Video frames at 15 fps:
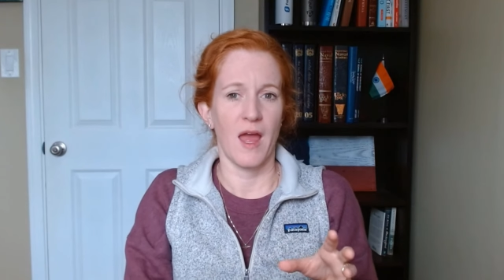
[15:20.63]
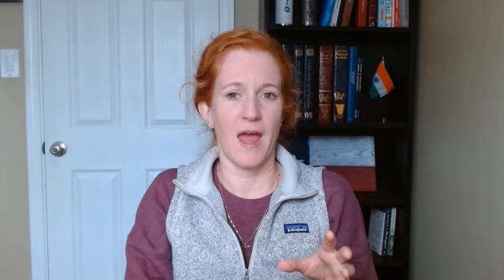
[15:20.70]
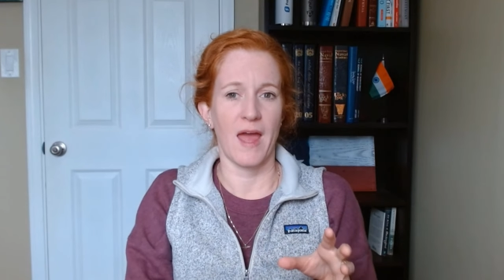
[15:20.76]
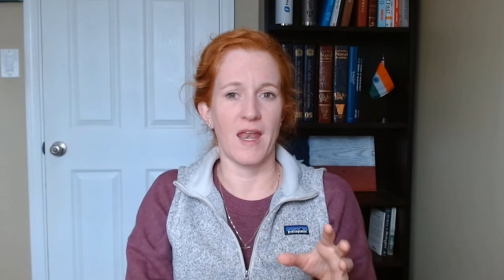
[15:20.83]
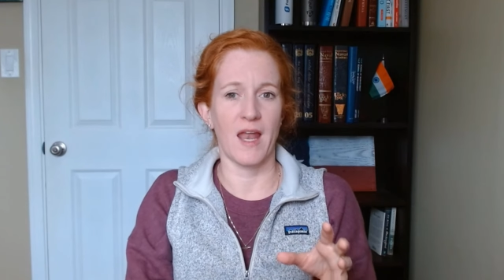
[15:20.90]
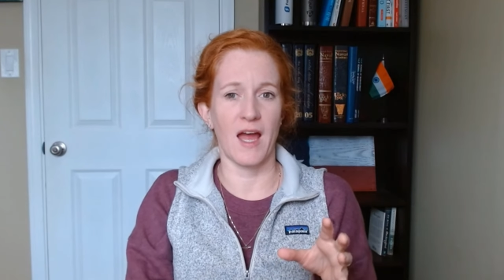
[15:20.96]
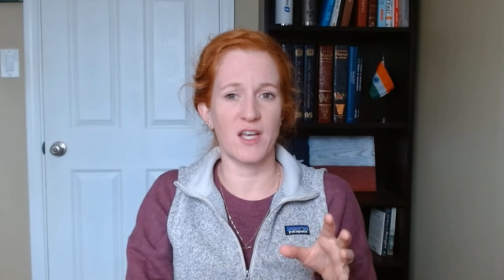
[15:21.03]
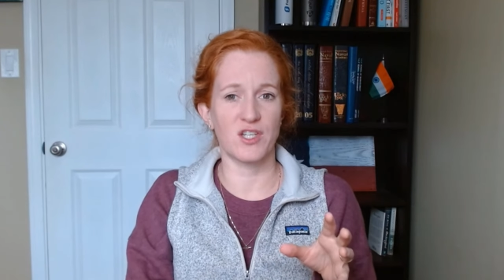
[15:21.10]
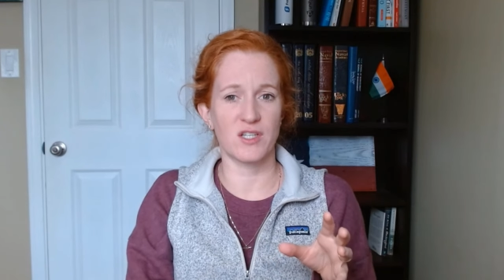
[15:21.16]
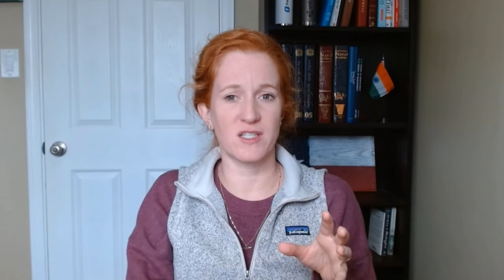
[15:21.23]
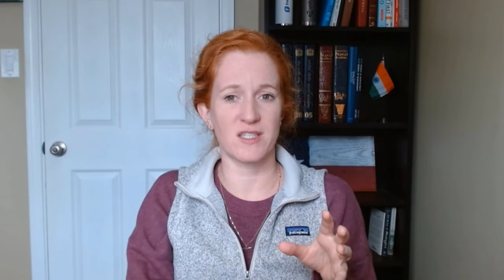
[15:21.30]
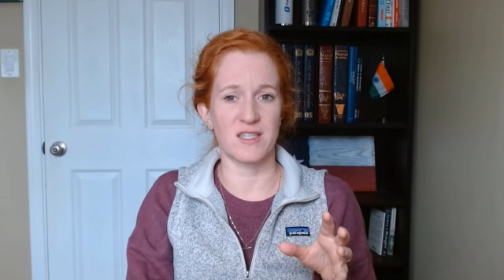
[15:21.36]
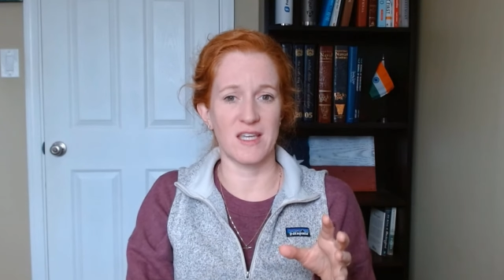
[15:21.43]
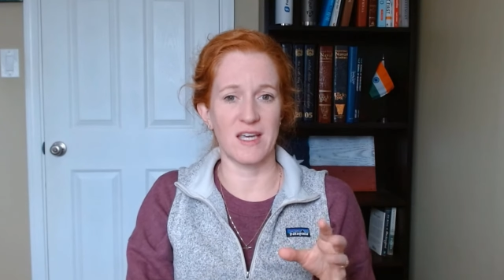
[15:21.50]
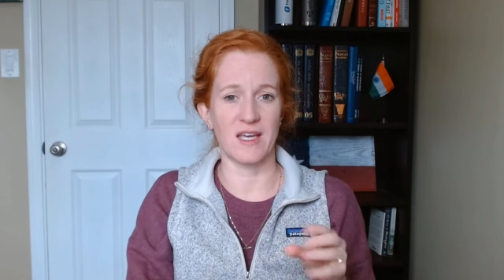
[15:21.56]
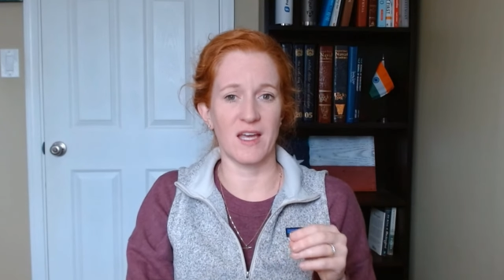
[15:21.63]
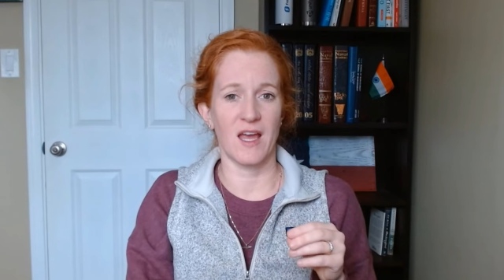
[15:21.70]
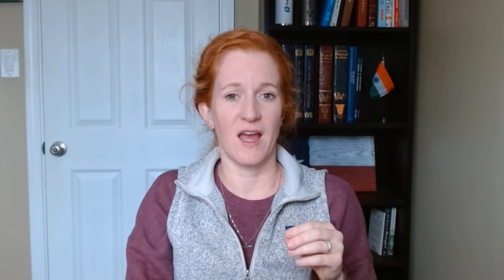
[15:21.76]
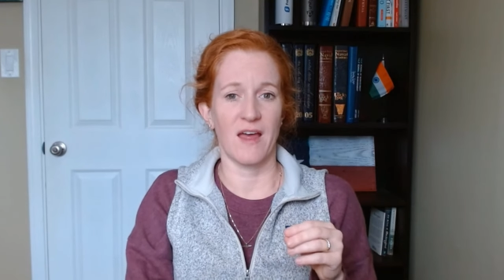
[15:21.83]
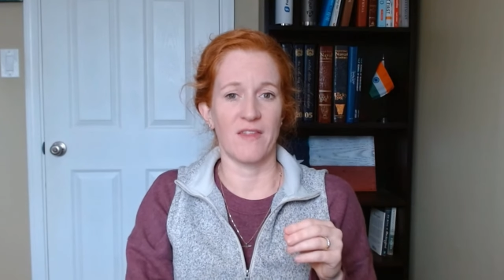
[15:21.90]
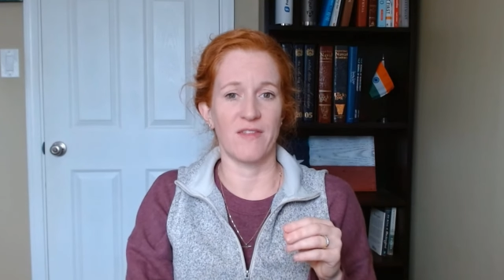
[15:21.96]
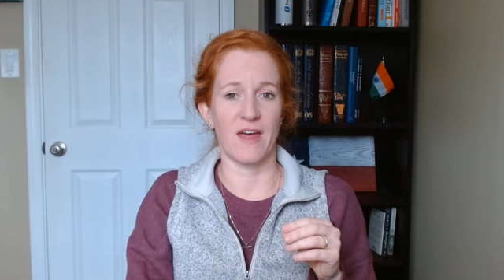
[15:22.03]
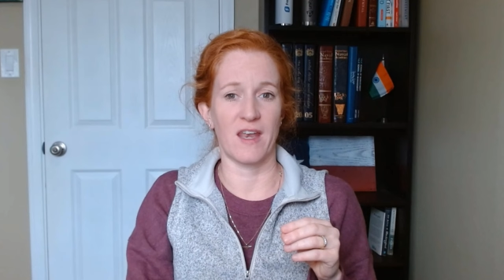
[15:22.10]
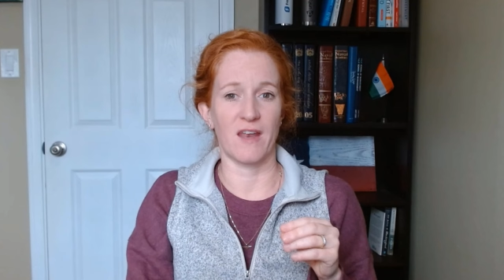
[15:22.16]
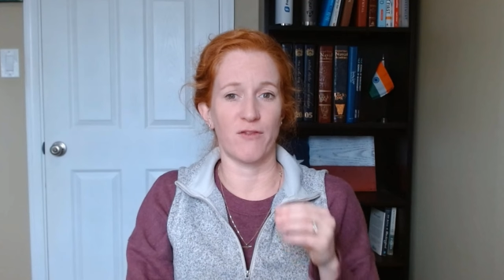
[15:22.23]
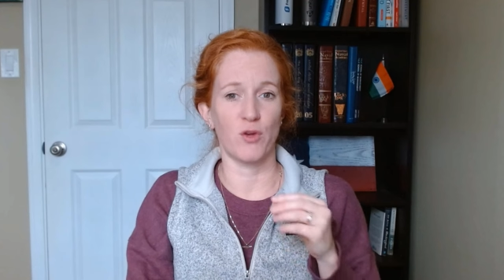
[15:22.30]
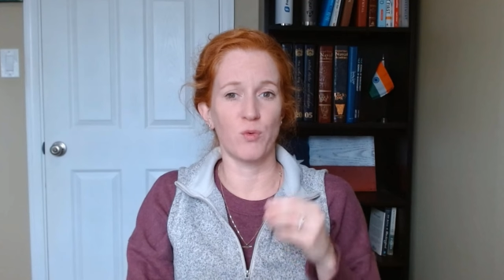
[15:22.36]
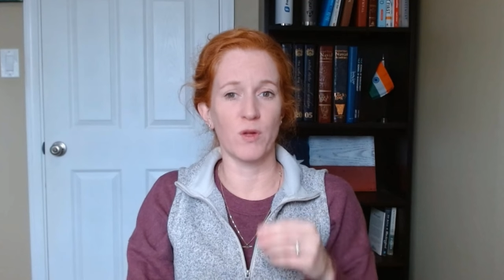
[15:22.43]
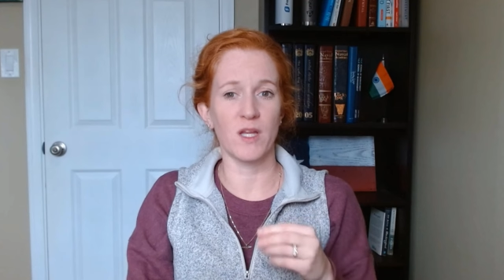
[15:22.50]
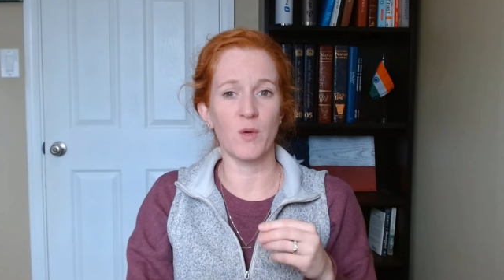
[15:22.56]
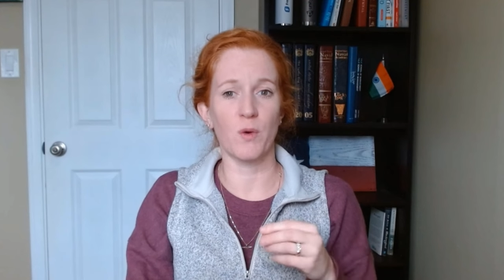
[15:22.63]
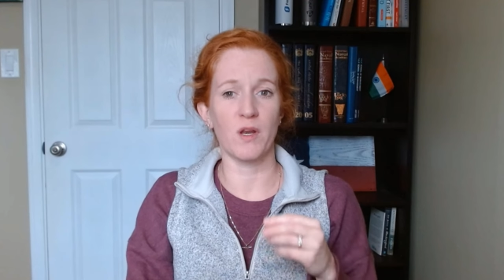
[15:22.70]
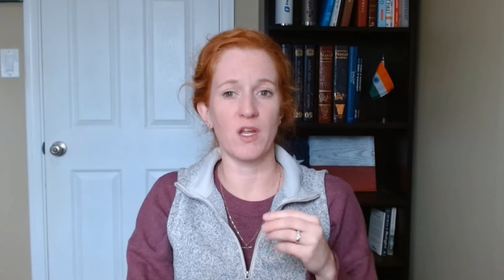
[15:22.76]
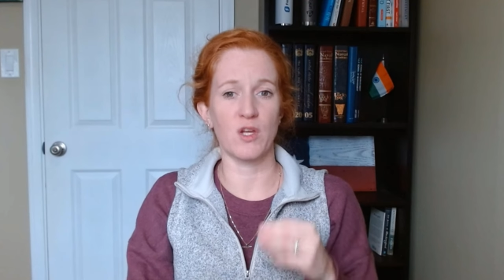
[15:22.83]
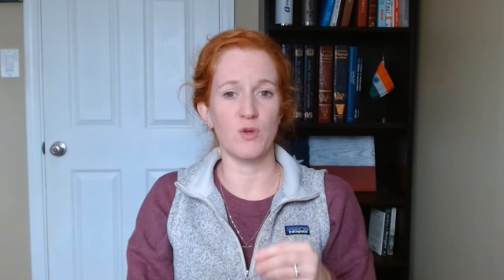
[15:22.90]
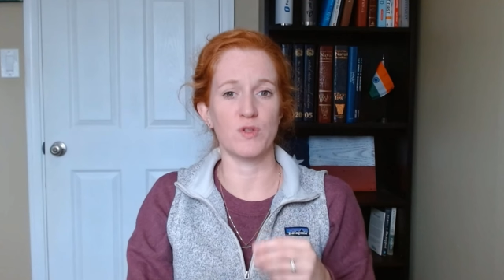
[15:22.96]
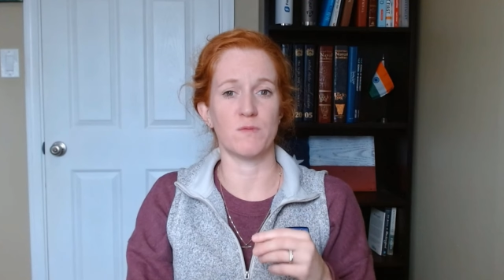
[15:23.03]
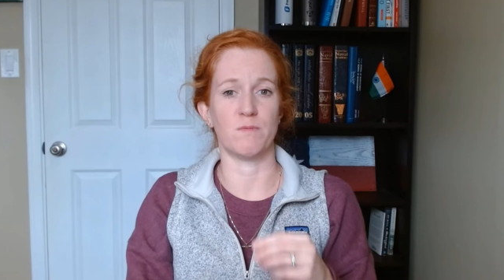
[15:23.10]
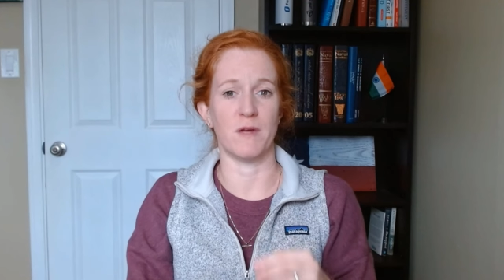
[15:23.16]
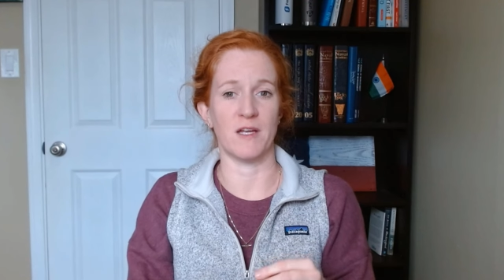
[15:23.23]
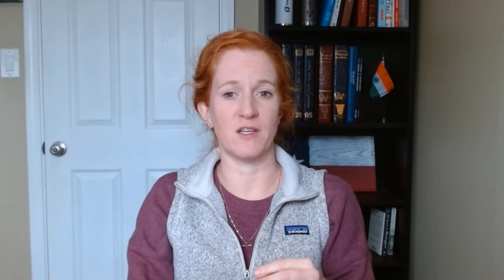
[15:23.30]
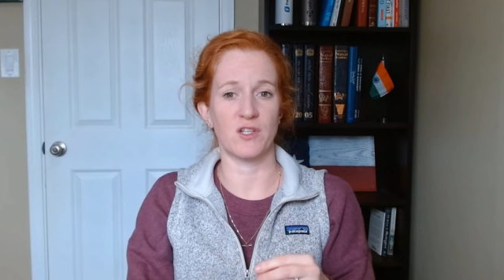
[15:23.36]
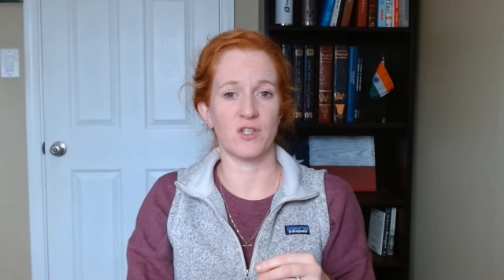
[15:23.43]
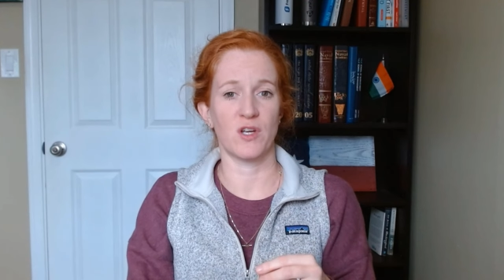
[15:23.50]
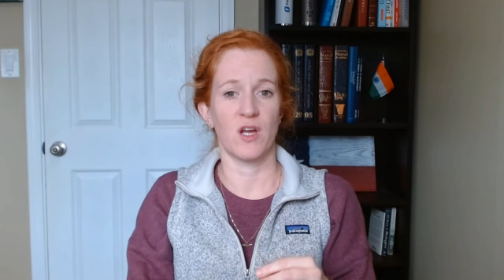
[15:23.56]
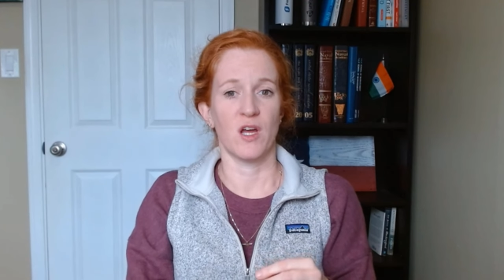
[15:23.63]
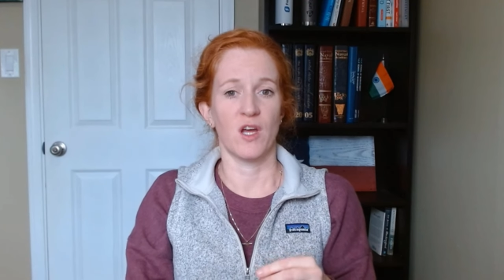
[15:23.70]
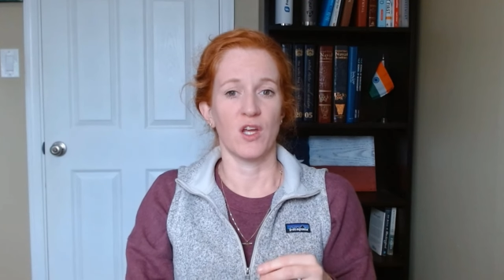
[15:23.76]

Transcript: And I just think that if you really want to use Bench,